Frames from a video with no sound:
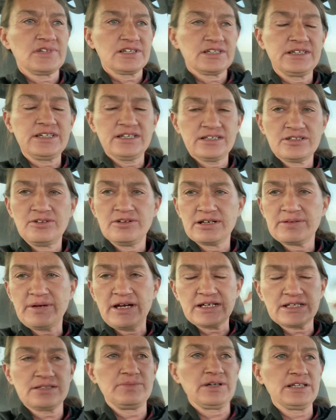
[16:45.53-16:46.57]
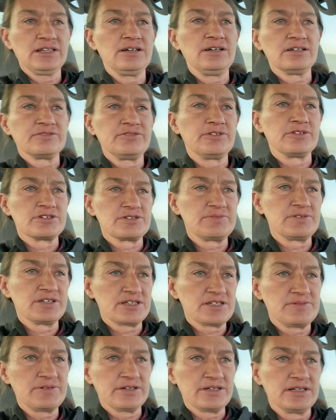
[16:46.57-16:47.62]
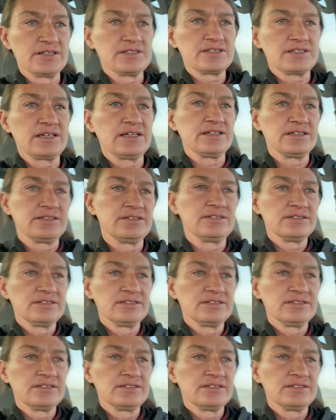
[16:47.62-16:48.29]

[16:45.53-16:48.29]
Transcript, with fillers: Again, going back to my law enforcement experience and